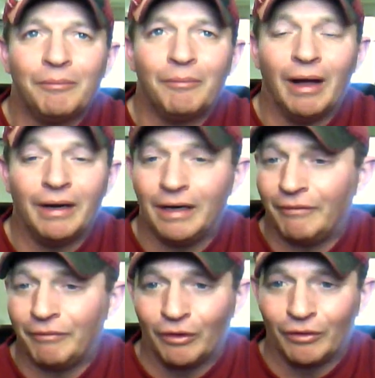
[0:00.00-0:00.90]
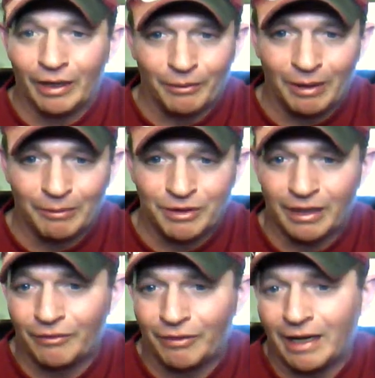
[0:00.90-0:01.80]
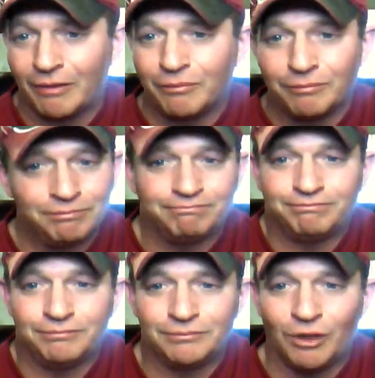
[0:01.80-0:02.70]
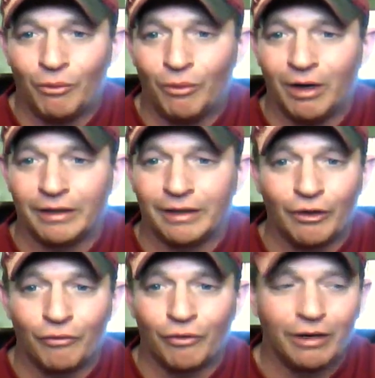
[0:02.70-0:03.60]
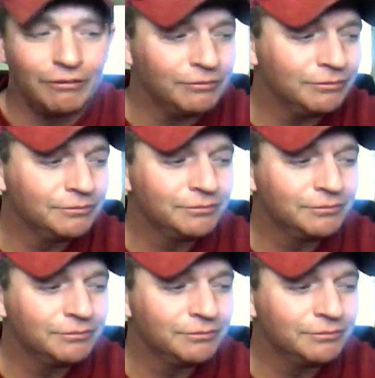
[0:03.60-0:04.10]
But and if you don't like what I'm saying right now, oh well, get over it.